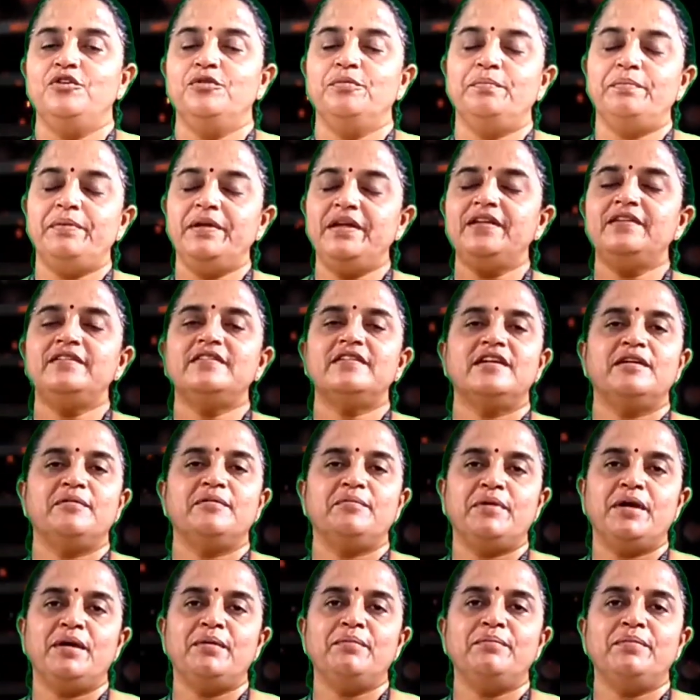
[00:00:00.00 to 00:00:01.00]
you please
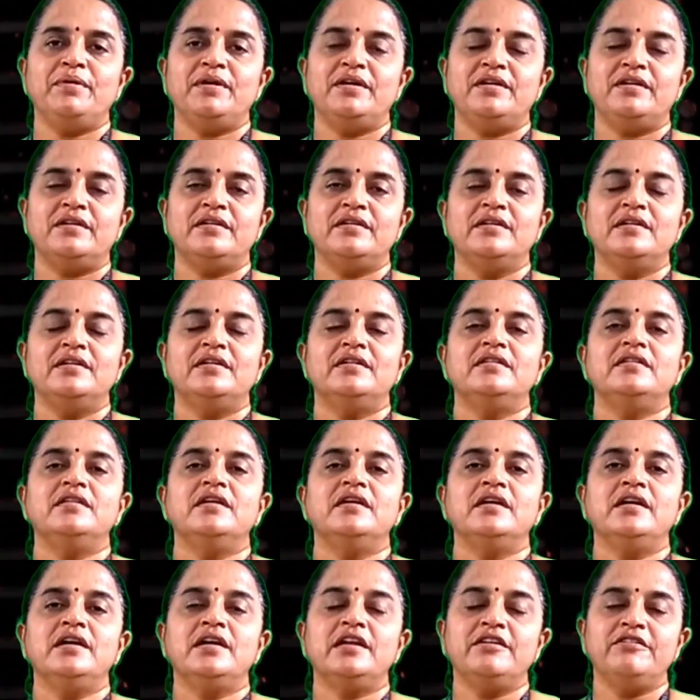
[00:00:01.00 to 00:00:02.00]
remember
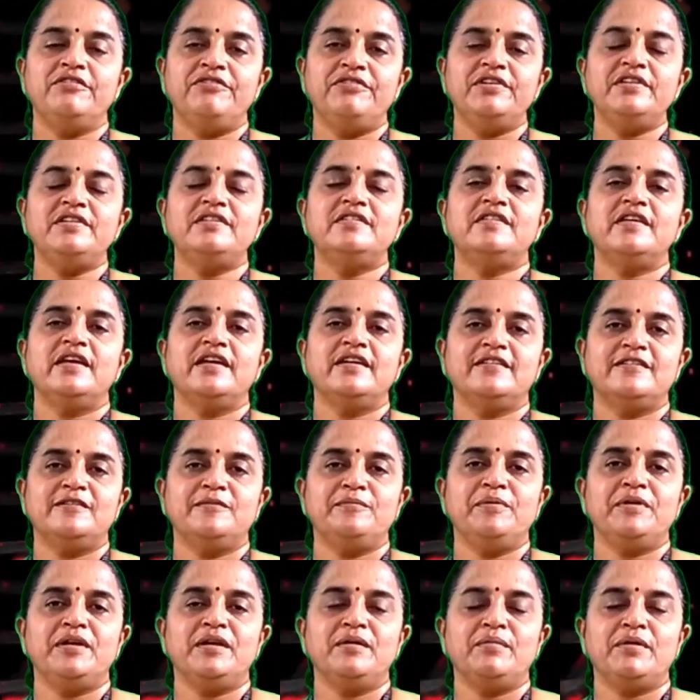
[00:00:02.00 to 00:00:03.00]
the Griffith's
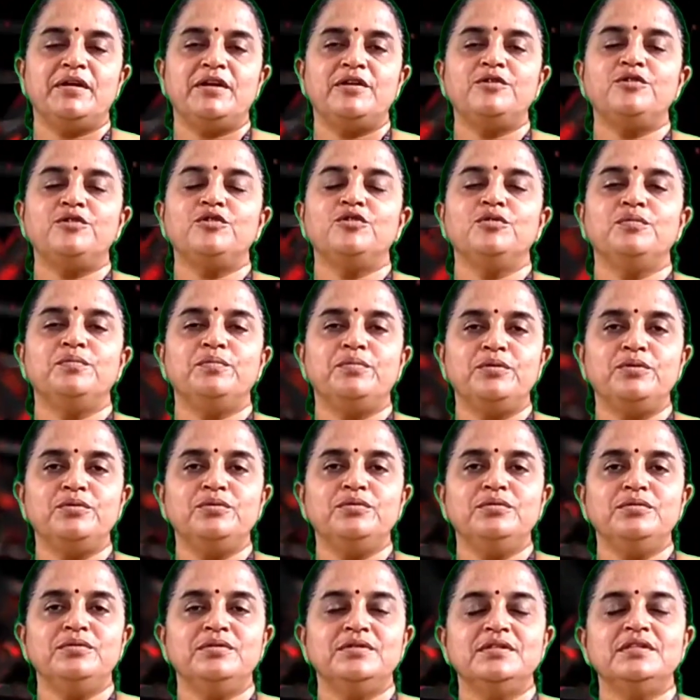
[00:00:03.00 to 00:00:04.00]
experiment to
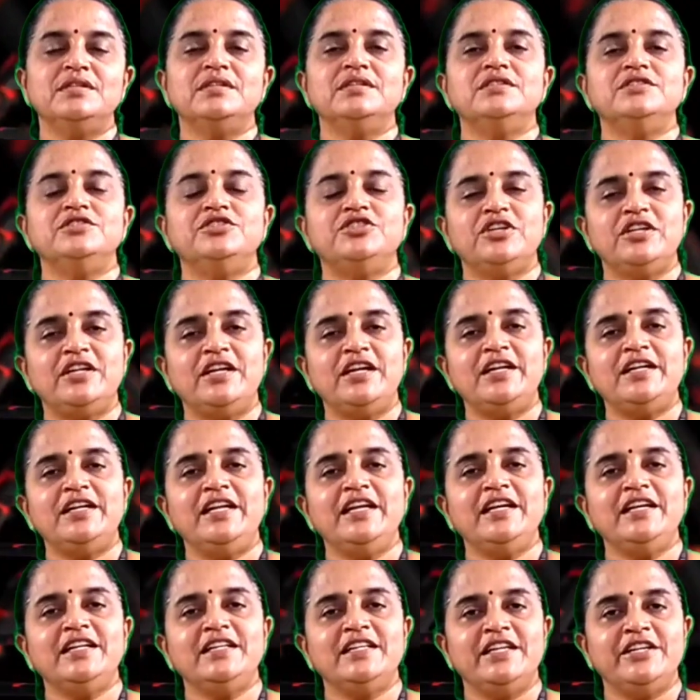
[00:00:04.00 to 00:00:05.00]
prove
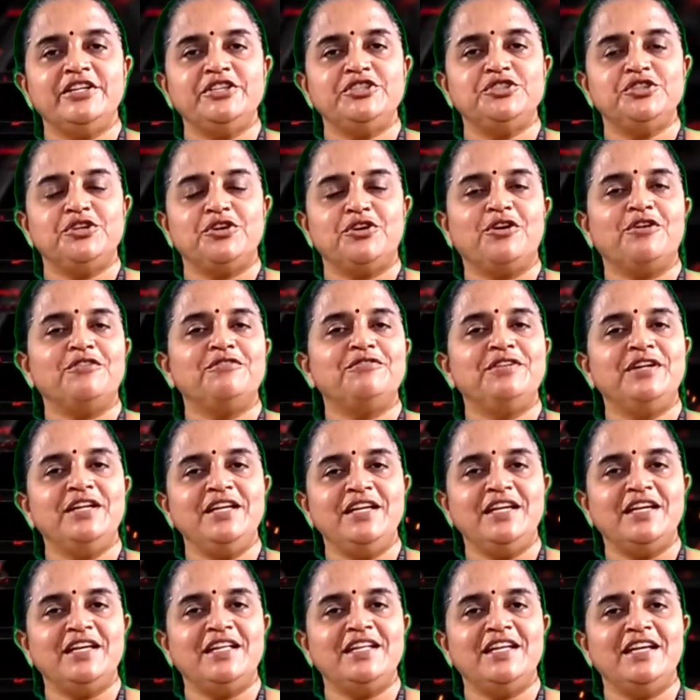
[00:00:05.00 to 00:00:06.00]
genetic nature of
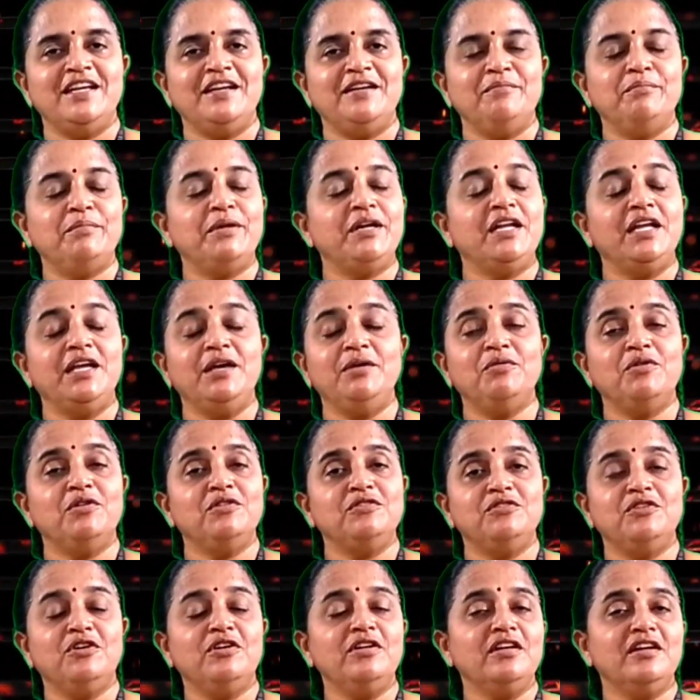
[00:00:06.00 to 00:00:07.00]
DNA, but he
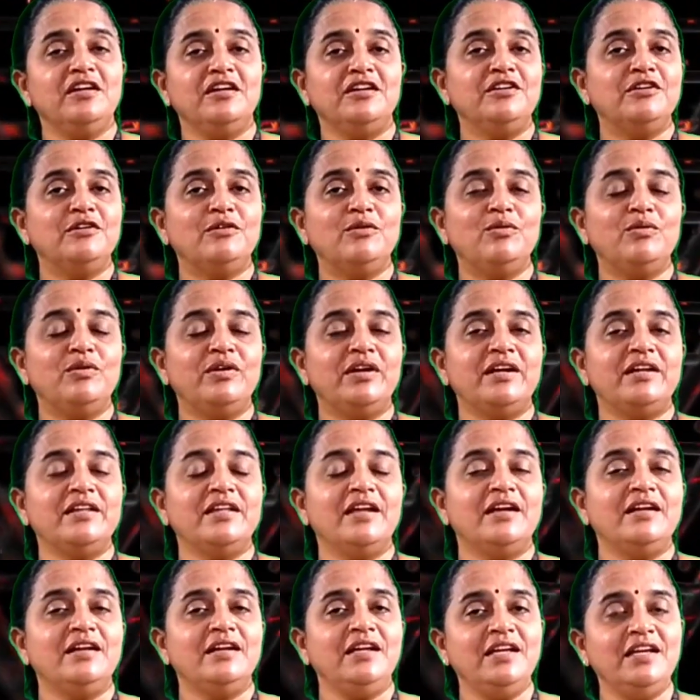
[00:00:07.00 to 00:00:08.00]
was not
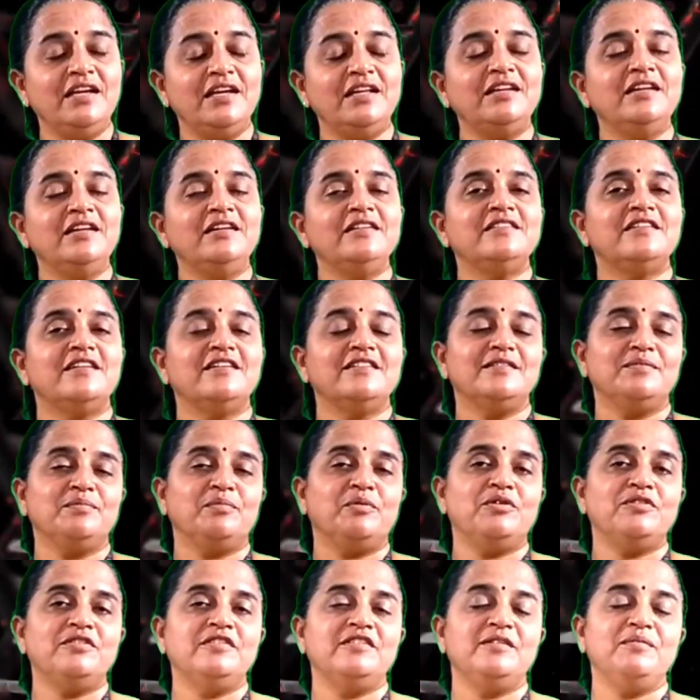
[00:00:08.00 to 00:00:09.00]
concluded that DNA is
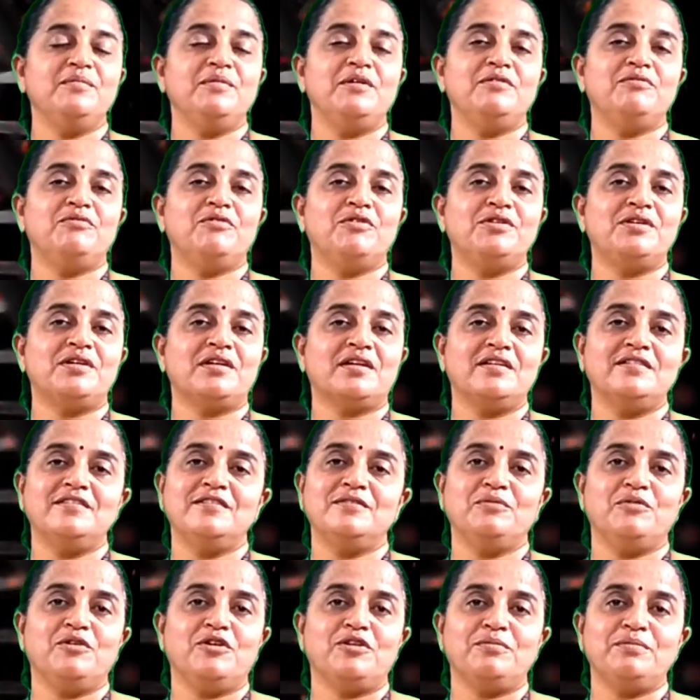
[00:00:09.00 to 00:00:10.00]
responsible for
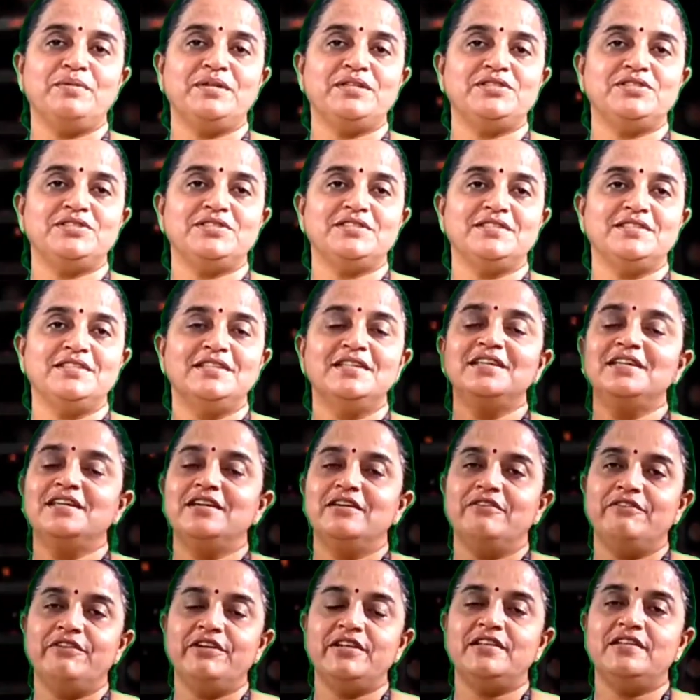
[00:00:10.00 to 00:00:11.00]
transformation.
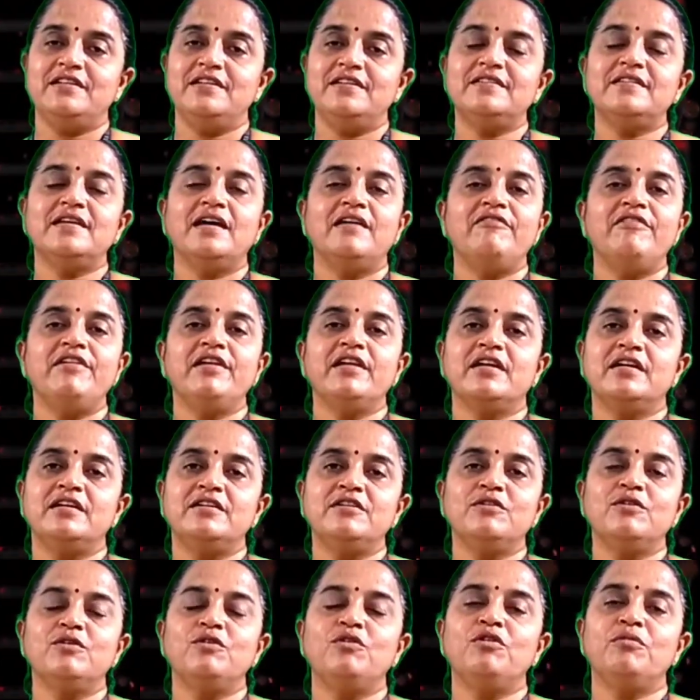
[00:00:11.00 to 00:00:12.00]
With this I will
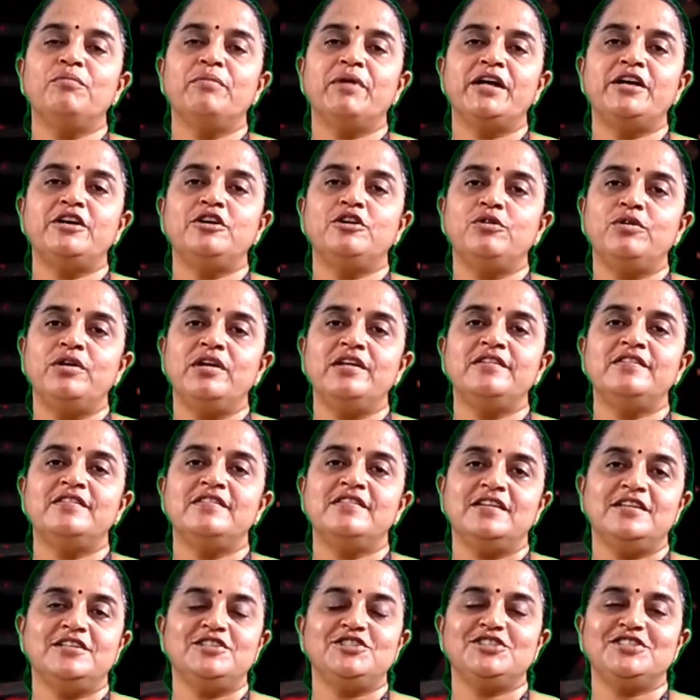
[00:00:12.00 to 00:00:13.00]
conclude my
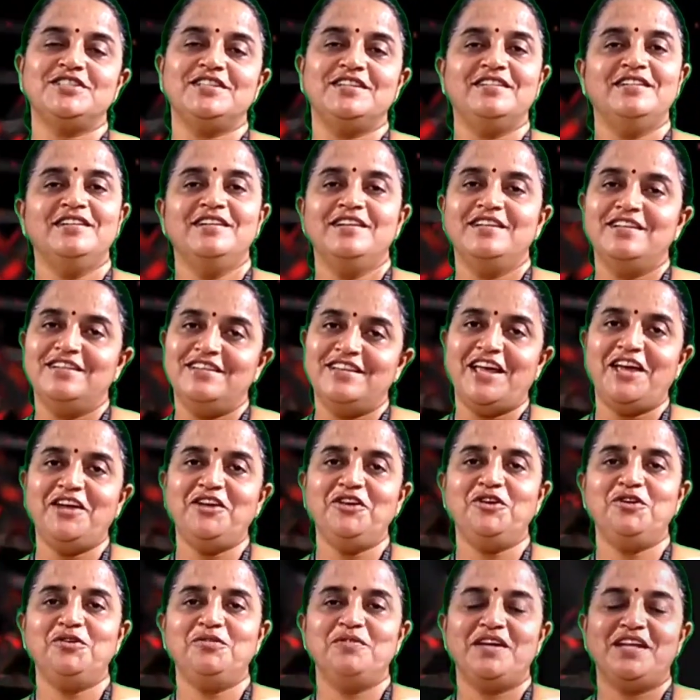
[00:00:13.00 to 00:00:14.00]
today's session.
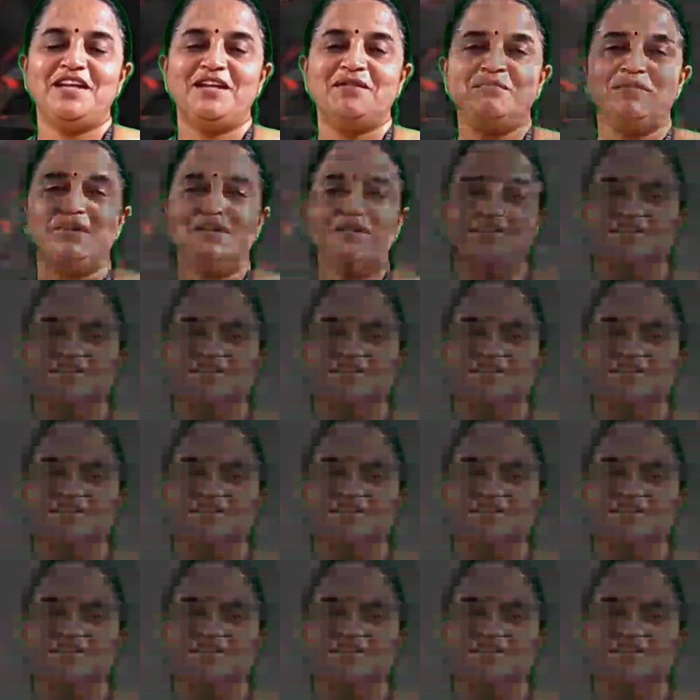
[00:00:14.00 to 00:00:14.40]
Thank you very